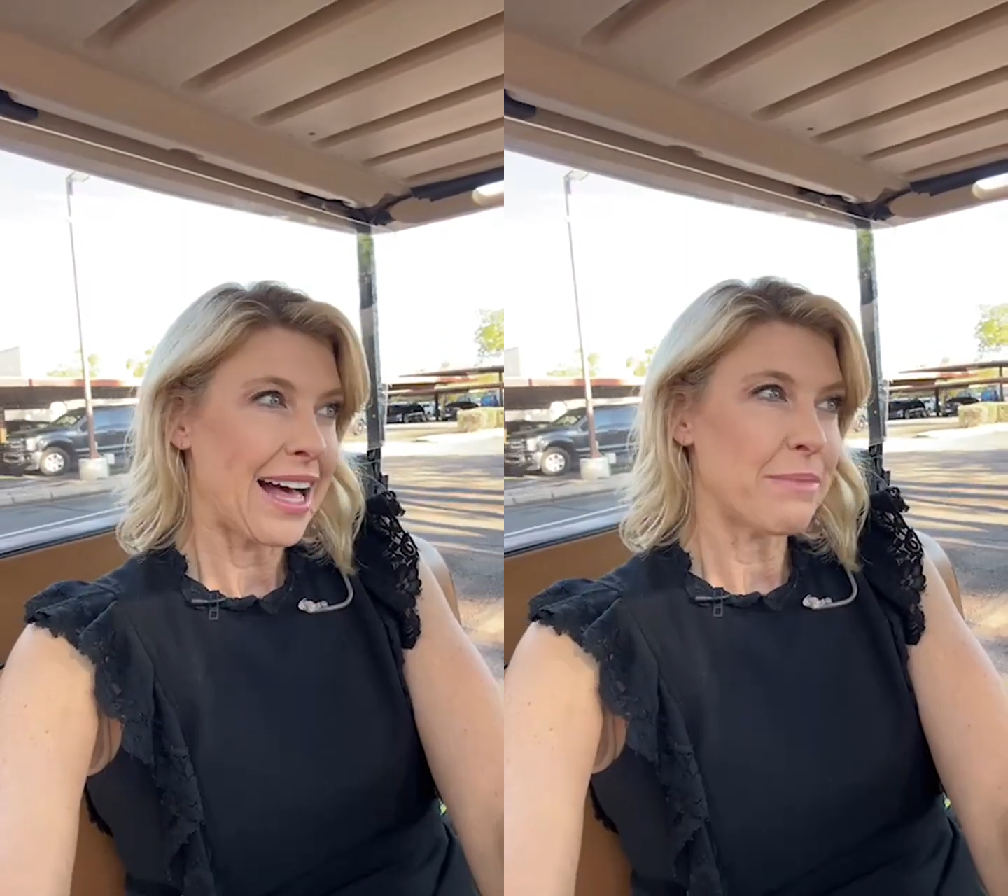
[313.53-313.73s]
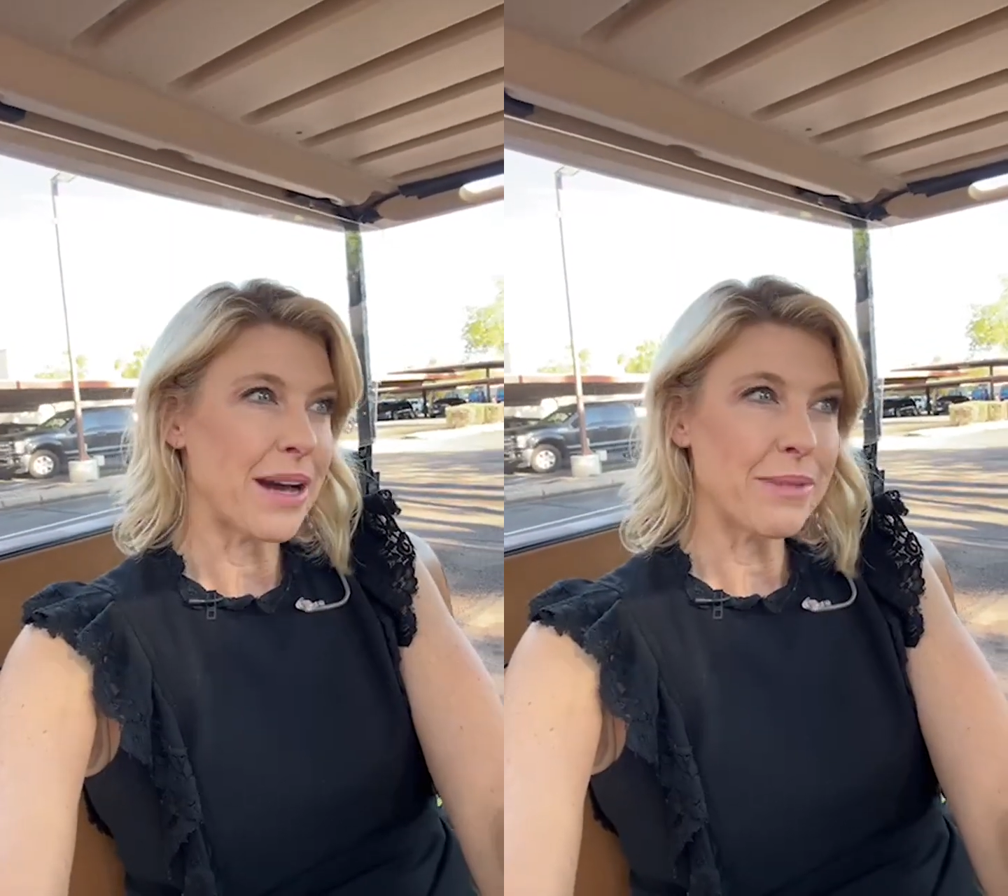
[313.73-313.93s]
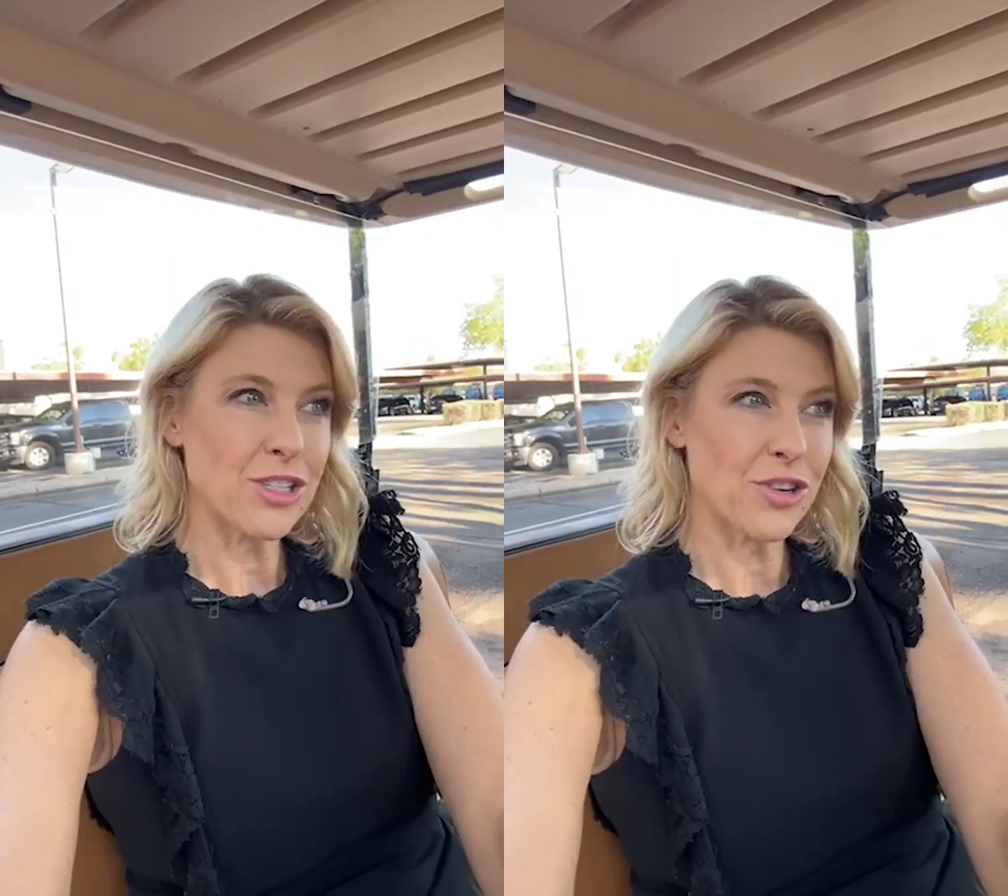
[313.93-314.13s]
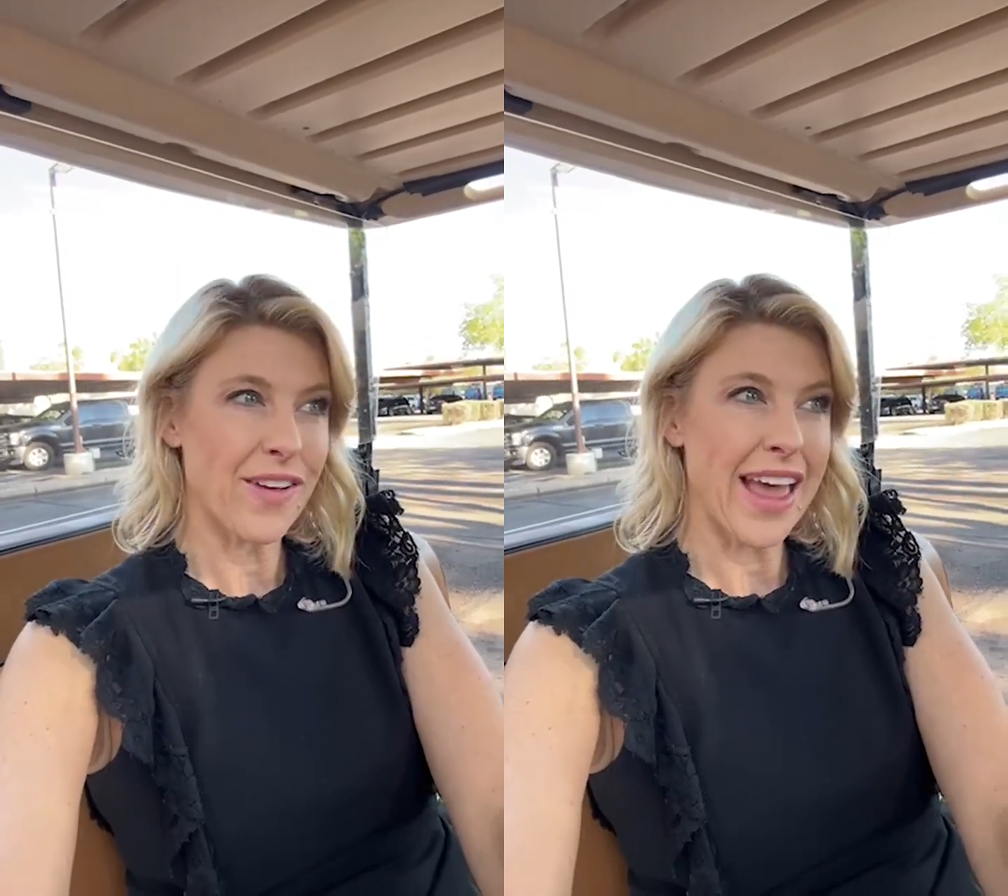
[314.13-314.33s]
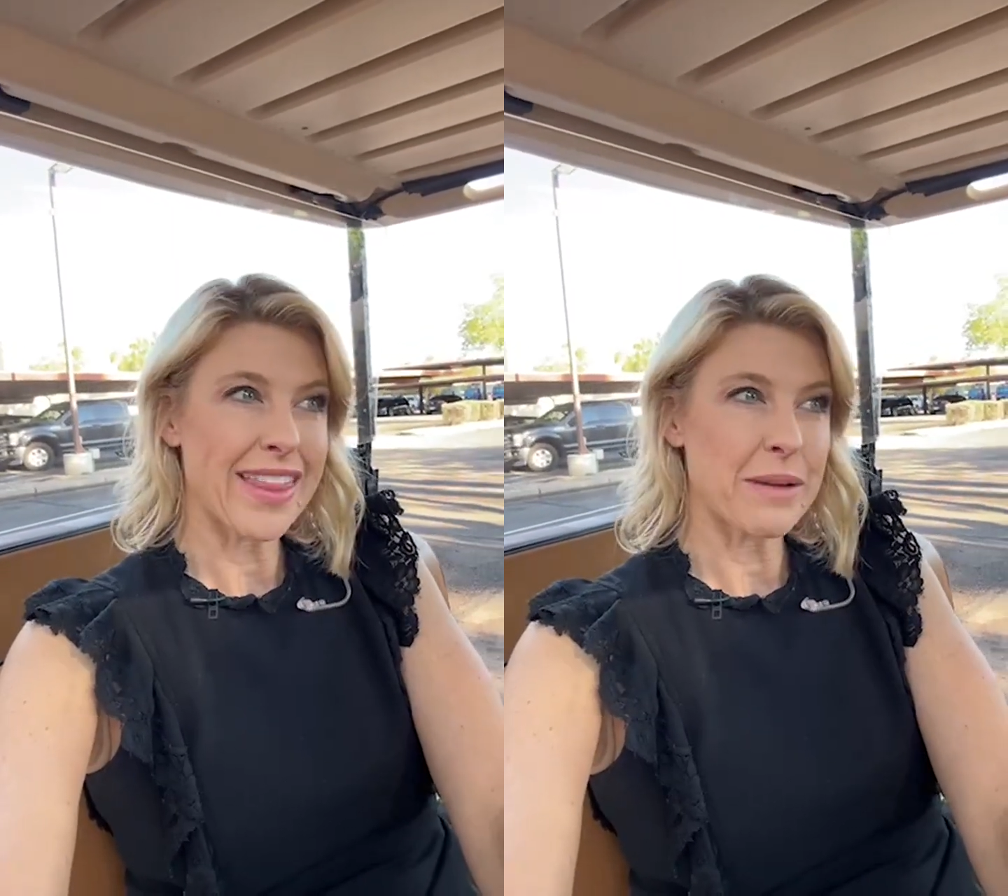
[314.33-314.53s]
I'm not sure
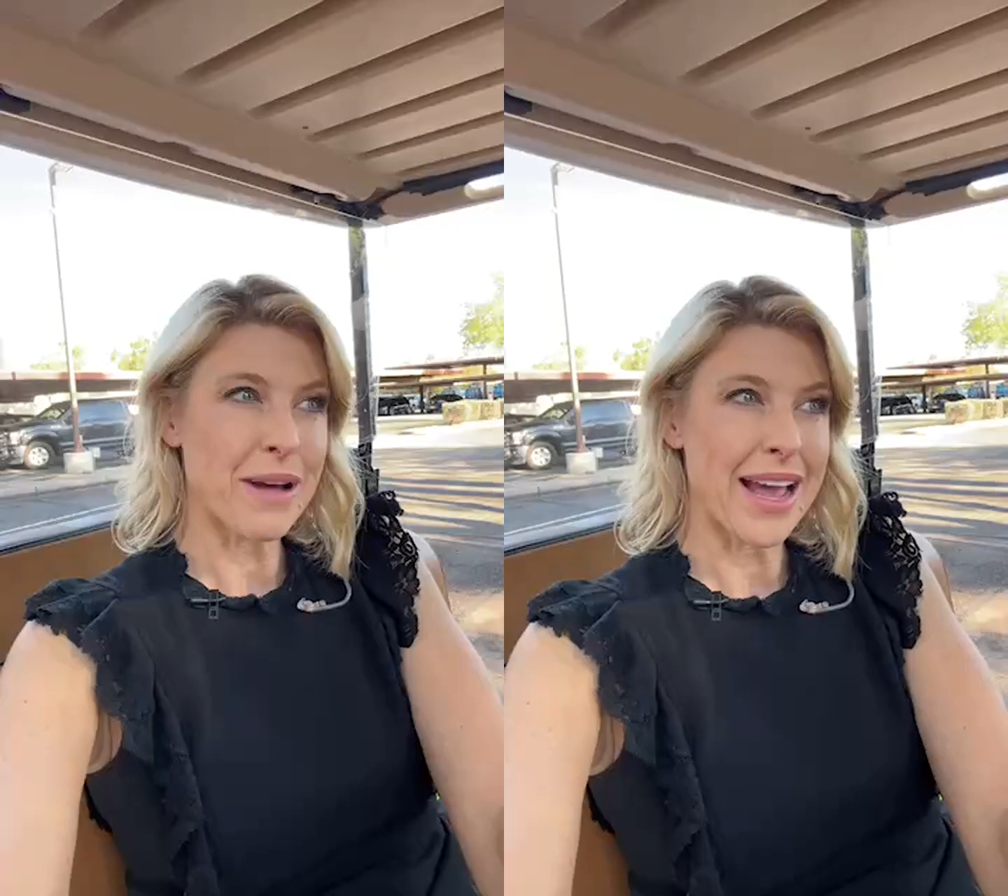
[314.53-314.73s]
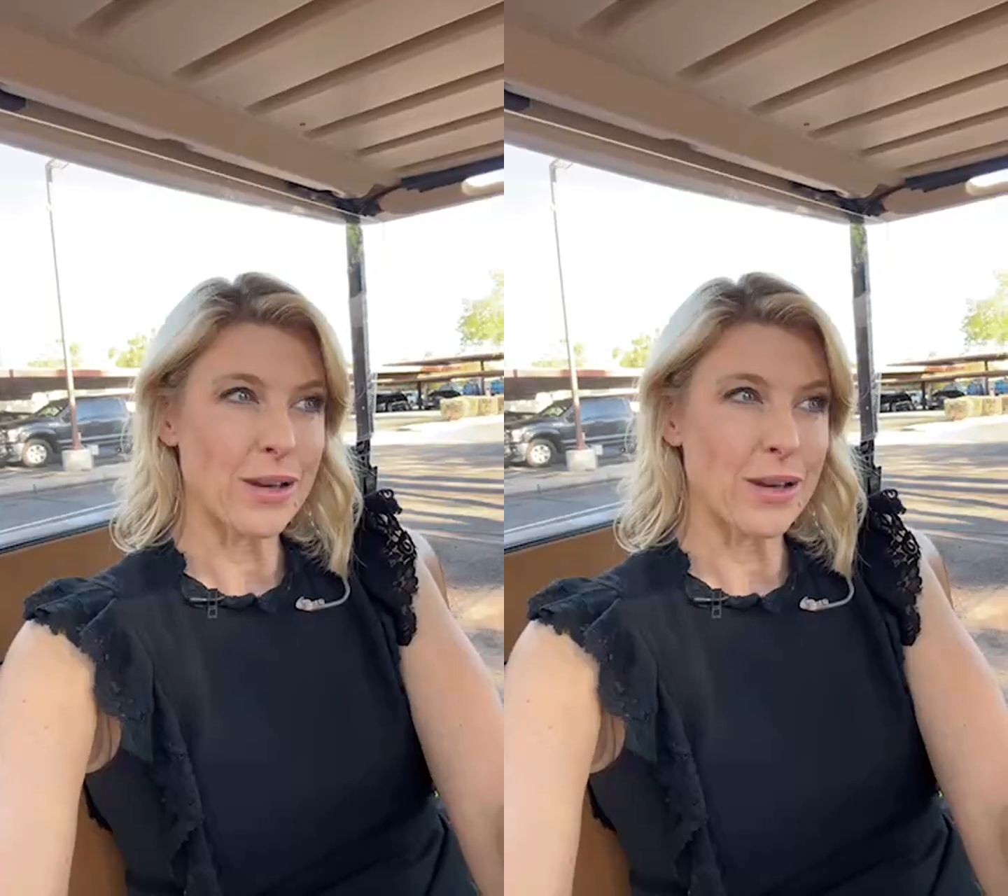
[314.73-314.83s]
if I had that at my